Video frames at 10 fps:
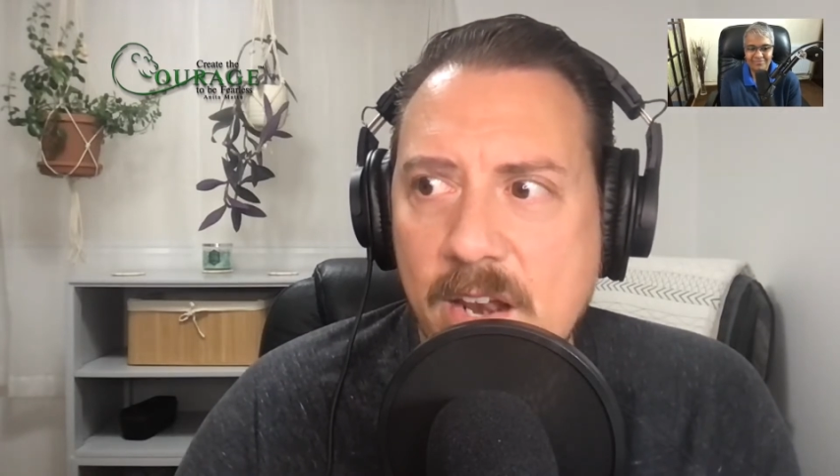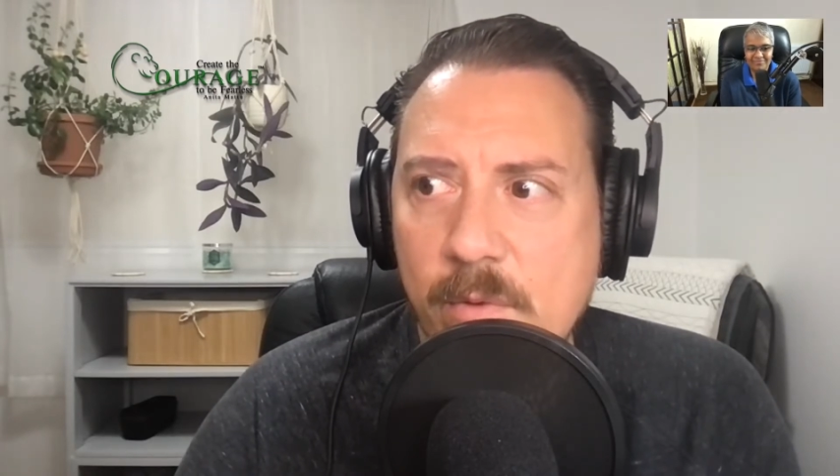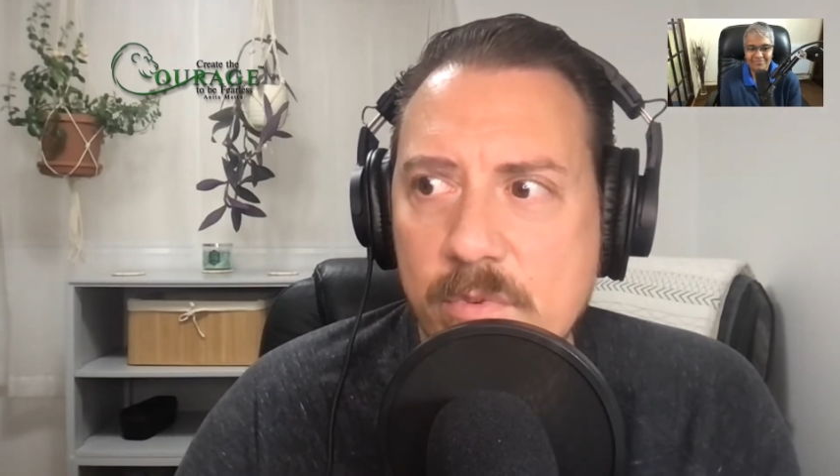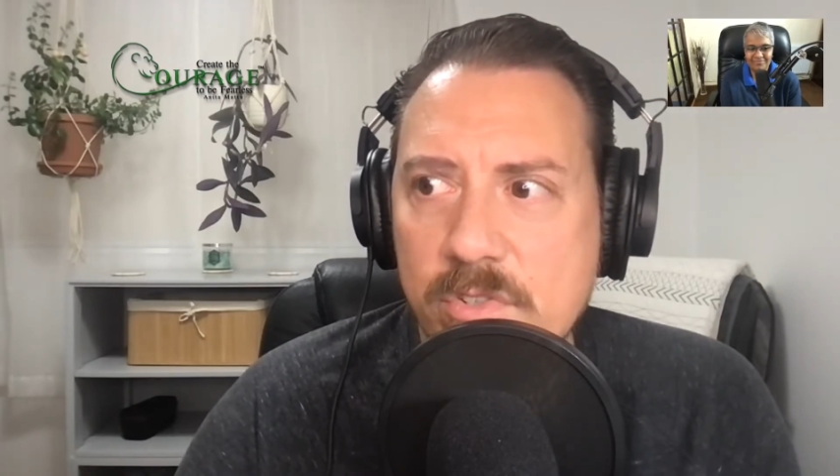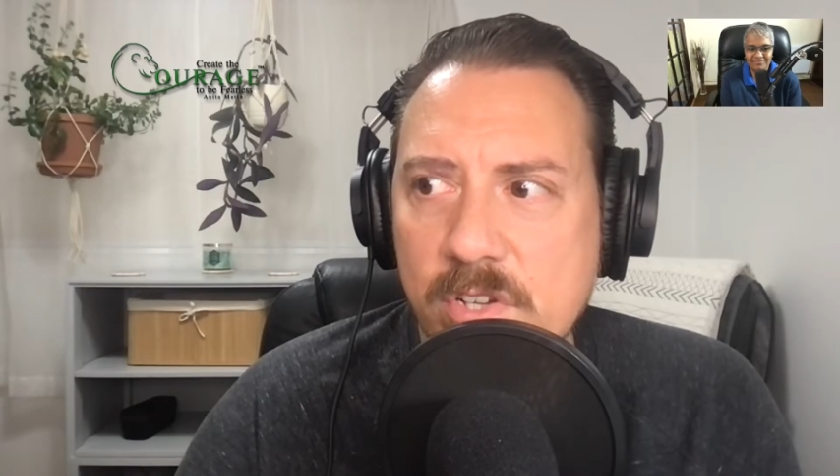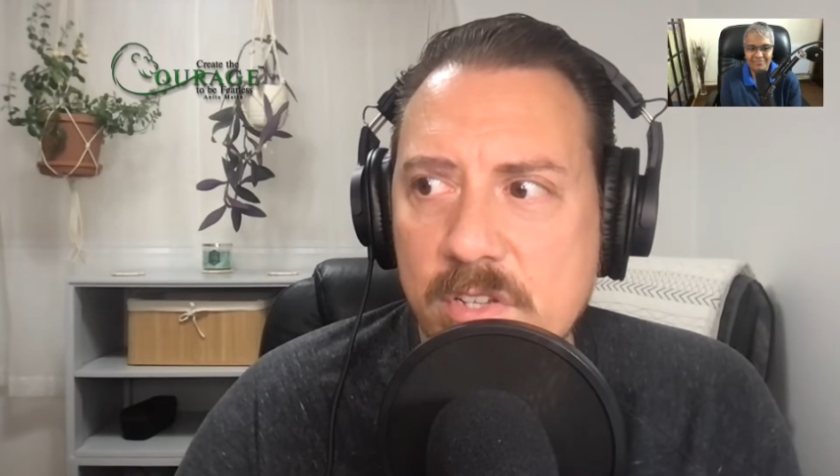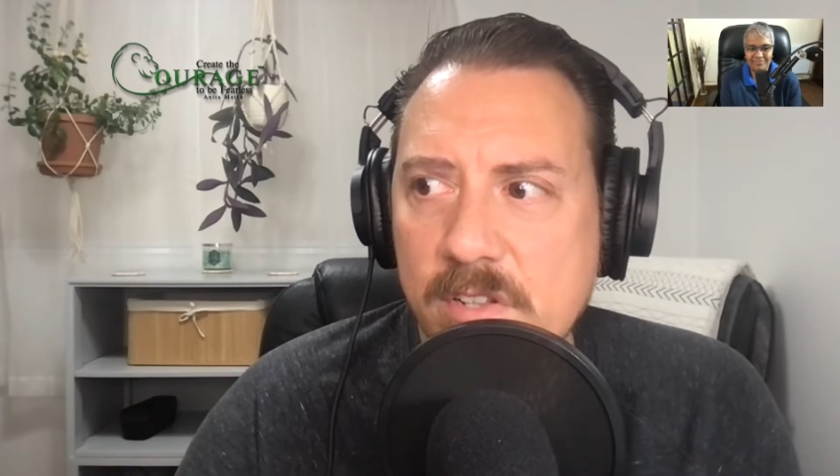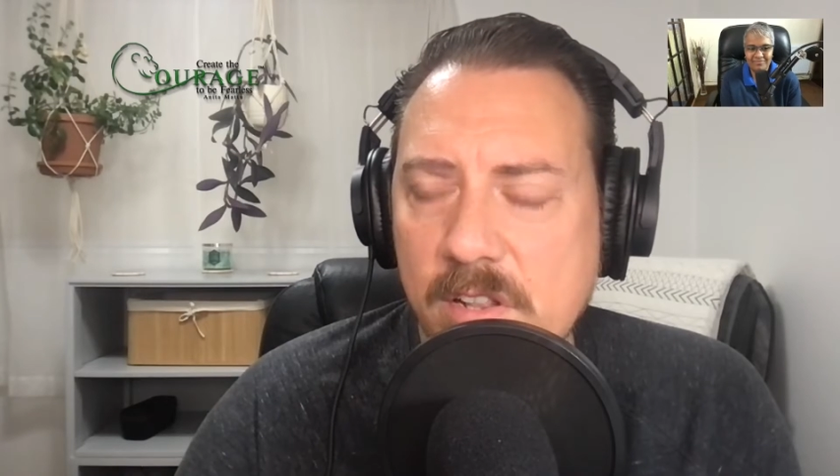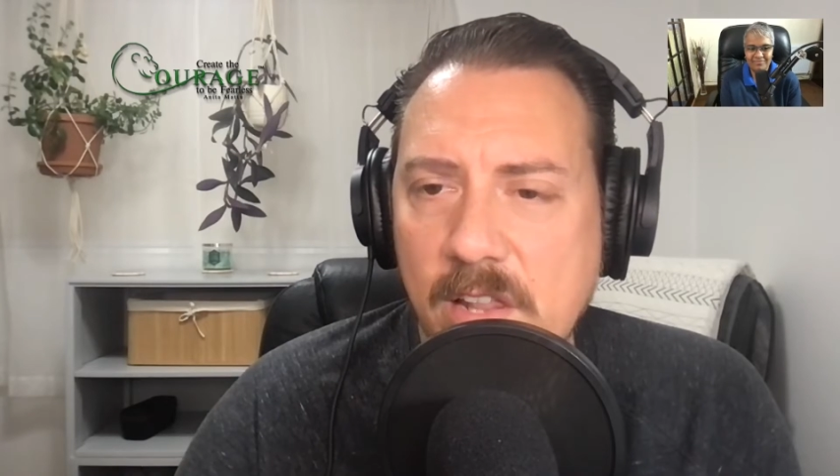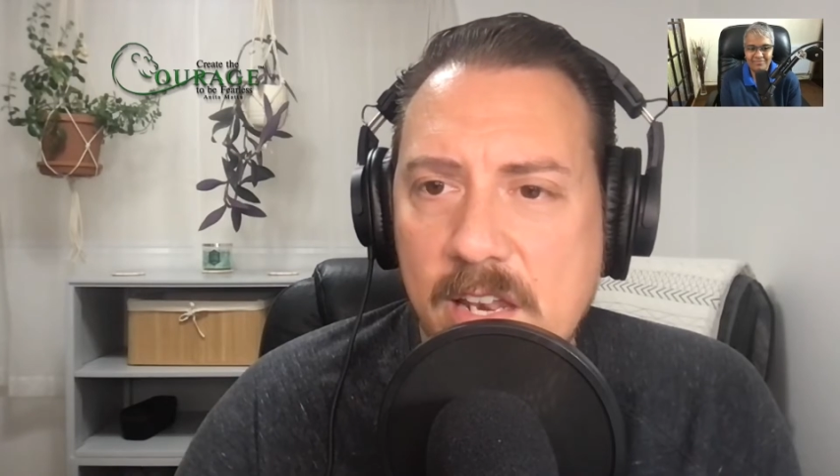I was
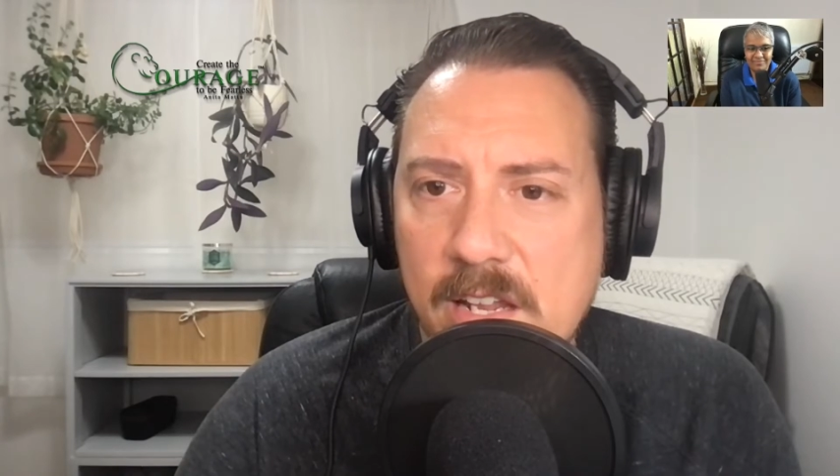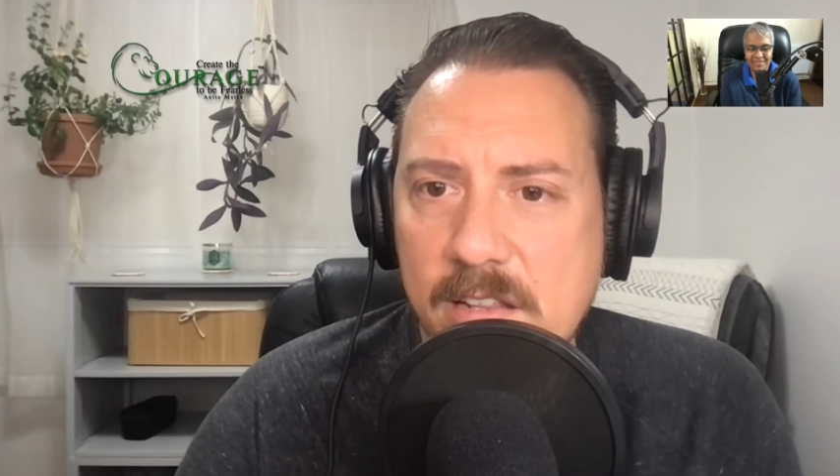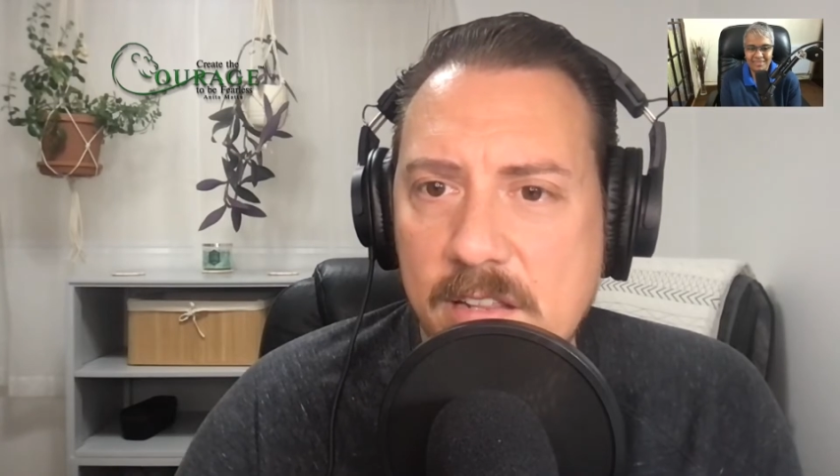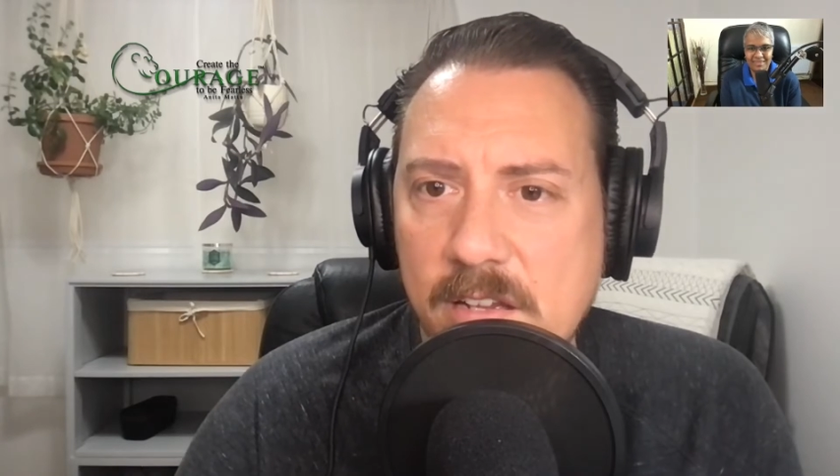just letting